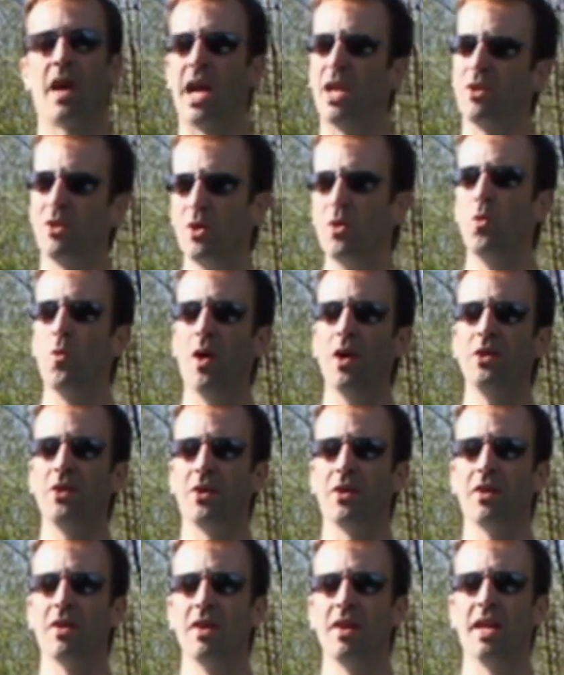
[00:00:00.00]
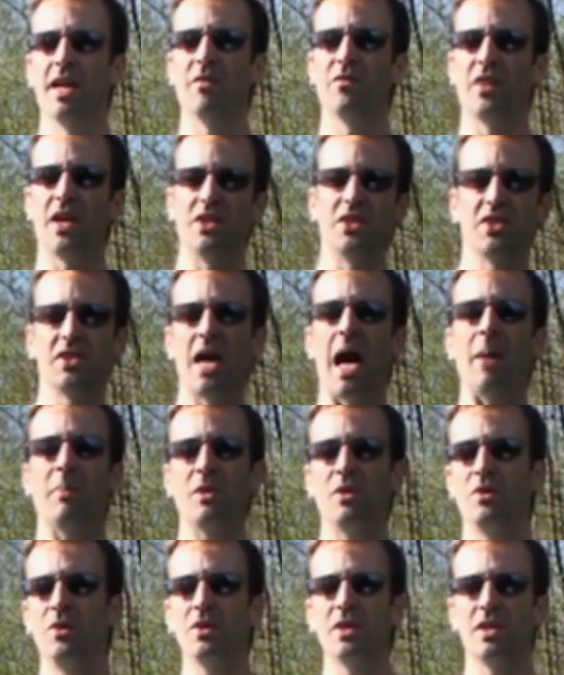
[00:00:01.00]
I do wonder if they
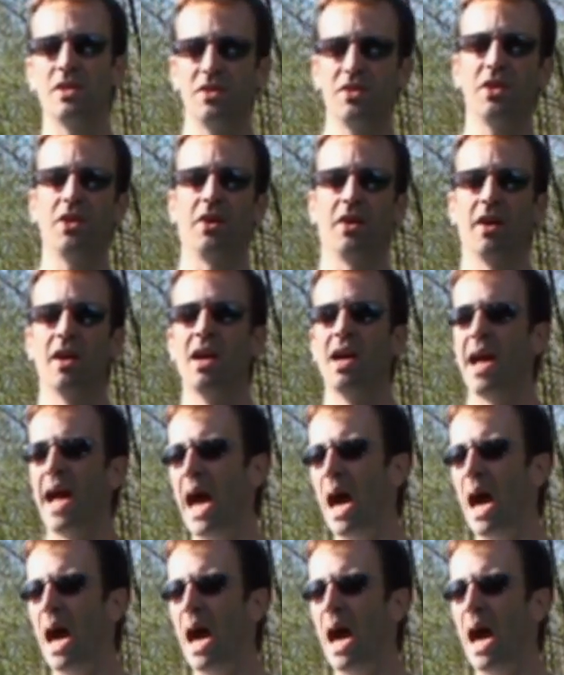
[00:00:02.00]
stopped to consider